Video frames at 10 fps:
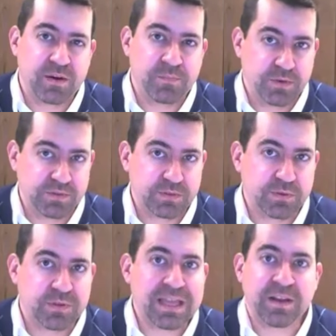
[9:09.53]
middle
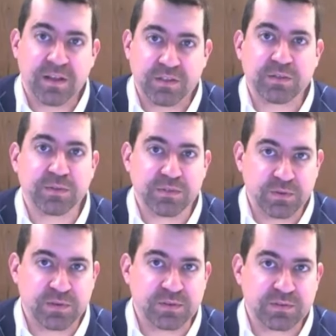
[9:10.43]
school and high school
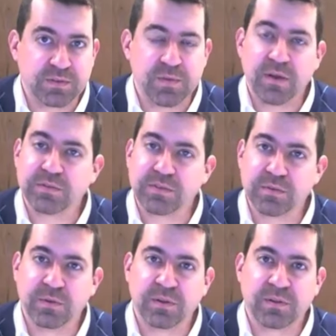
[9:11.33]
students about
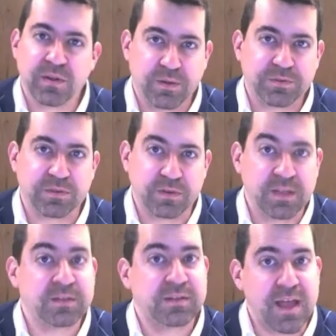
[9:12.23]
school culture
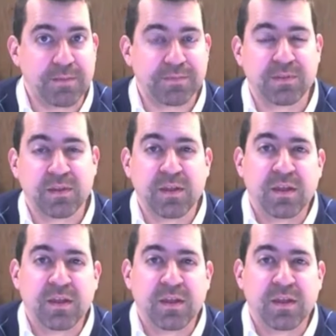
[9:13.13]
in depth.